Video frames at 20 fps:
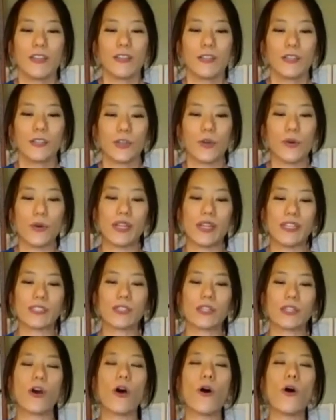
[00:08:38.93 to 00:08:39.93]
So when
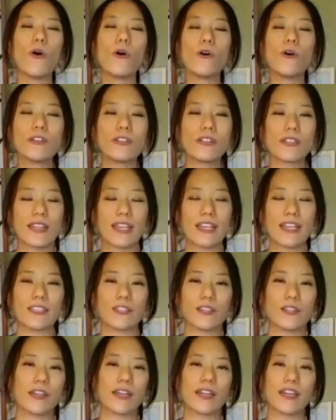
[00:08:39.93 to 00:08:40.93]
it's cold,
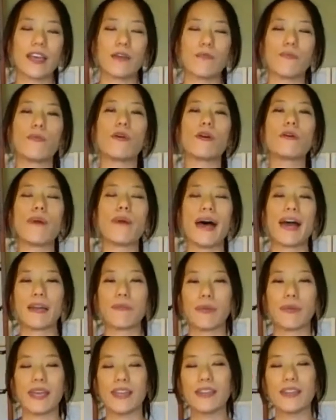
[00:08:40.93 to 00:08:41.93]
that you can get more
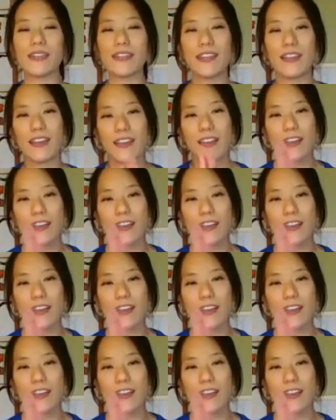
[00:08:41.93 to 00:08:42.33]
back pain.